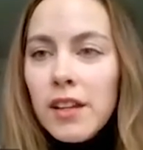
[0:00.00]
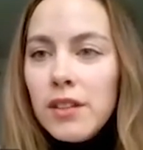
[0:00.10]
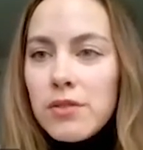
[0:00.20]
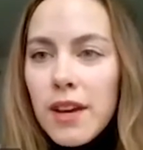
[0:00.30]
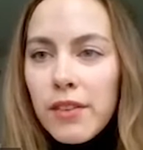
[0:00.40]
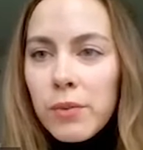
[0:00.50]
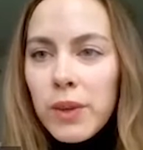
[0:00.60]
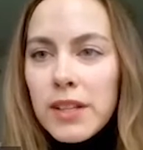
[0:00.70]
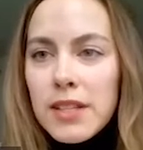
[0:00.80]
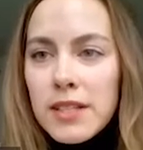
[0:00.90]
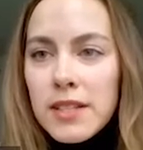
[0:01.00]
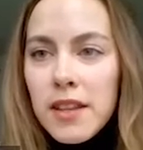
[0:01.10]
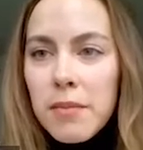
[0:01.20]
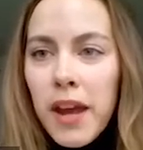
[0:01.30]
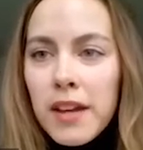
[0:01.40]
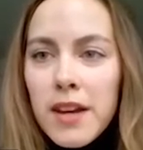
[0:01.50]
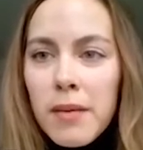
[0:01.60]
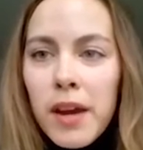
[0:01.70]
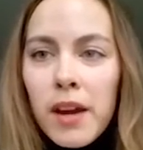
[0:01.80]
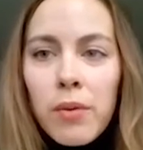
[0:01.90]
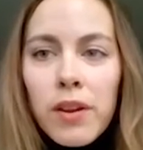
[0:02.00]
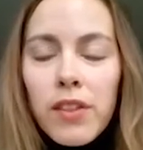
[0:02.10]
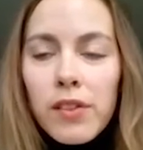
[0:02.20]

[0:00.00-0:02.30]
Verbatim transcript: you know, 7 weeks into the pandemic with